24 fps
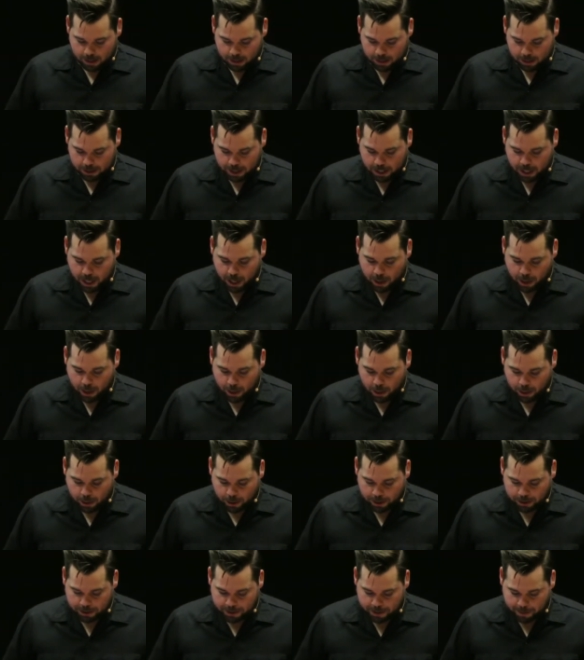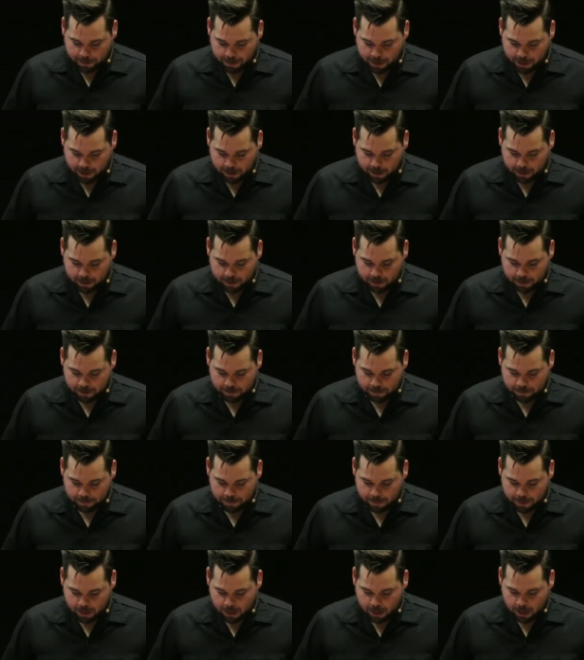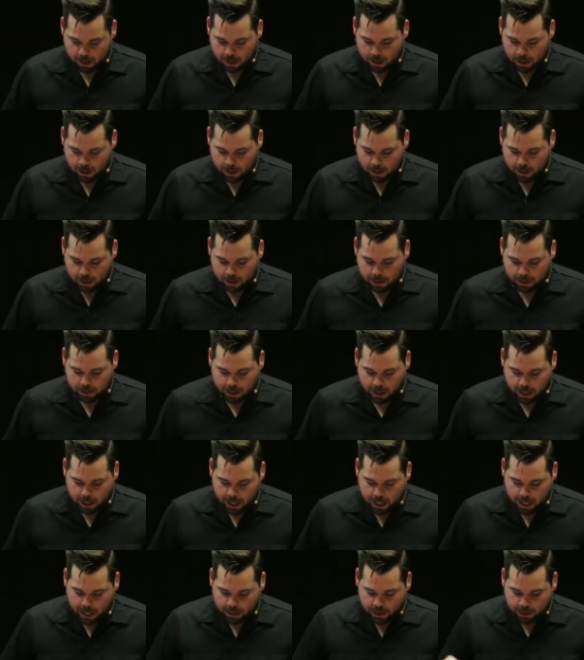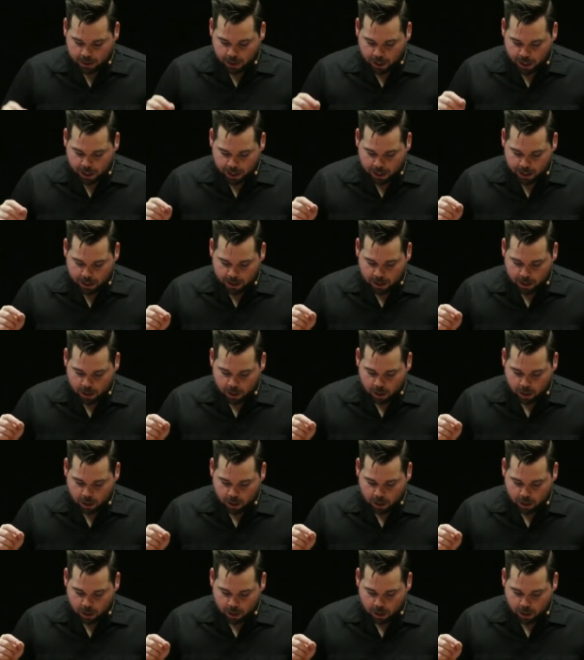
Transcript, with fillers: She had heard something. You see, it had taken